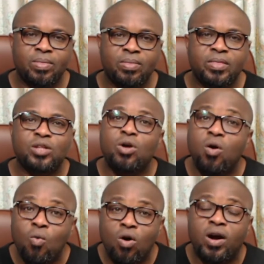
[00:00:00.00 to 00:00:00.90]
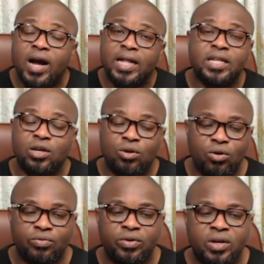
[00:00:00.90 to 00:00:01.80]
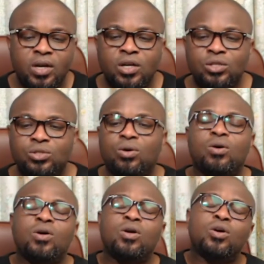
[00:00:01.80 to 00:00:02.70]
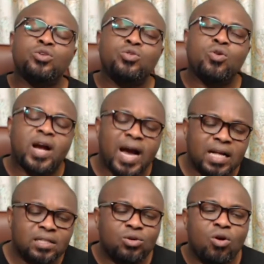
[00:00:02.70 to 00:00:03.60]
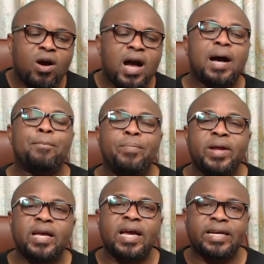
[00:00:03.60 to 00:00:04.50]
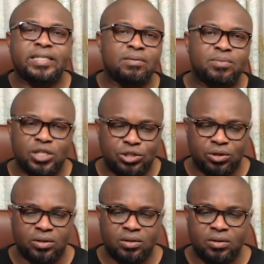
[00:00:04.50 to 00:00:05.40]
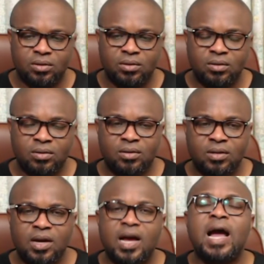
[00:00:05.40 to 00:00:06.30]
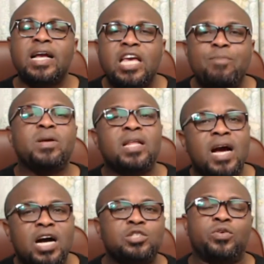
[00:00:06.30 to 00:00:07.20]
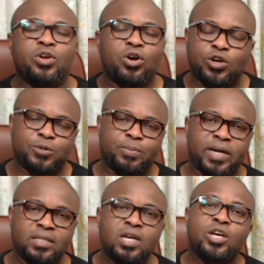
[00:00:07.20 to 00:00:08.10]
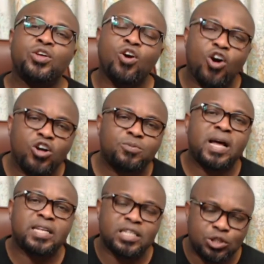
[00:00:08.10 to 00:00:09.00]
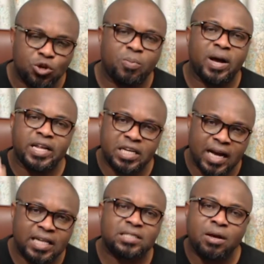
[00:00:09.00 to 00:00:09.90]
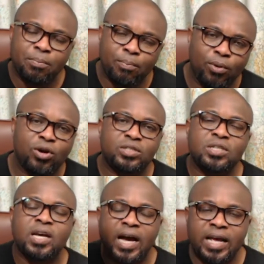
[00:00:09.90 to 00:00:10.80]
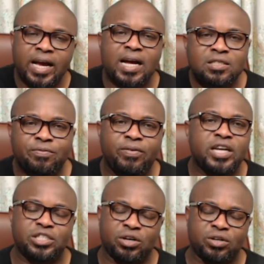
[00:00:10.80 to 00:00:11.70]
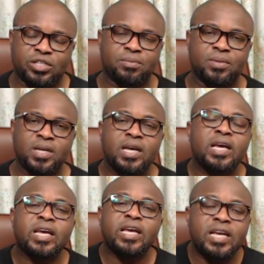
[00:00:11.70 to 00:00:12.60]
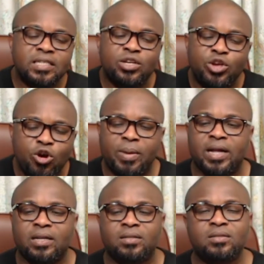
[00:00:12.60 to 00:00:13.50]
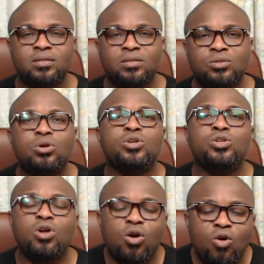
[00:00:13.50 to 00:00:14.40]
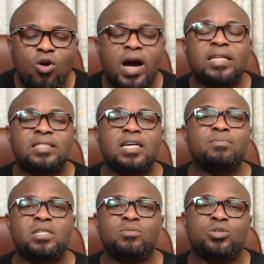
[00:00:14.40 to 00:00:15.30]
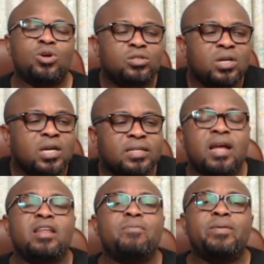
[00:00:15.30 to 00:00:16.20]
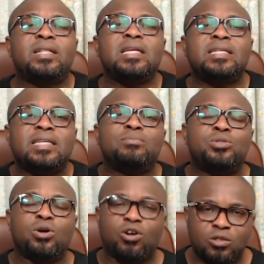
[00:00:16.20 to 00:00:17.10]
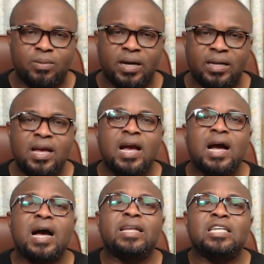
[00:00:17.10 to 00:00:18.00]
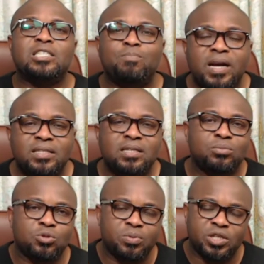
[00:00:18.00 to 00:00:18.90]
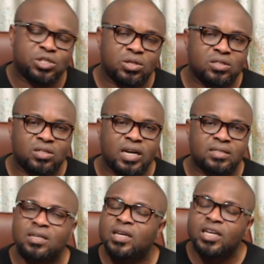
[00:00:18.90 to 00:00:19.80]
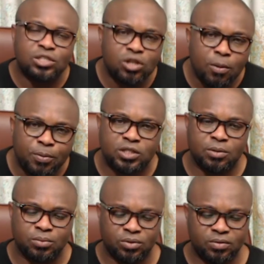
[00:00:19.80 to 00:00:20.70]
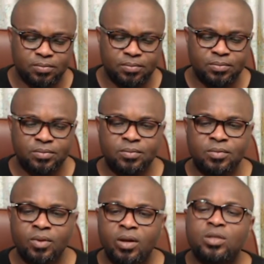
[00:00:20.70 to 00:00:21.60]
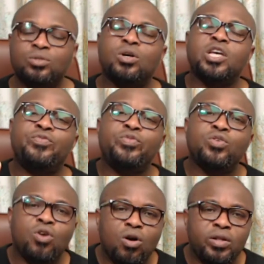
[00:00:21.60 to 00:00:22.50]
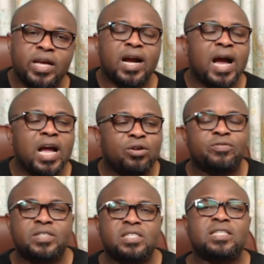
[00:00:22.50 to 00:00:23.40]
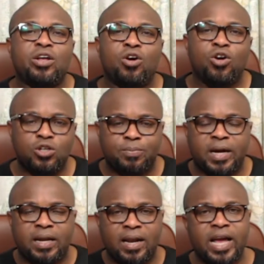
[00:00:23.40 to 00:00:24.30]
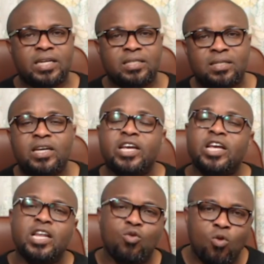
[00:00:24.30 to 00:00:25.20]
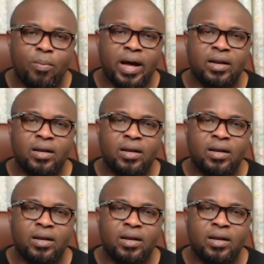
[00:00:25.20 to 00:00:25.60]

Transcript: They don't work hand in glove. So you can't go and bring a temptation and keep in the house for your husband. Your husband is human. He has blood and he has flesh on him. He is human. So you don't go and tempt him. You don't deliberately tempt your husband and expect him to be Jesus Christ. It's not possible. So if you know the kind of things that your husband likes in a woman,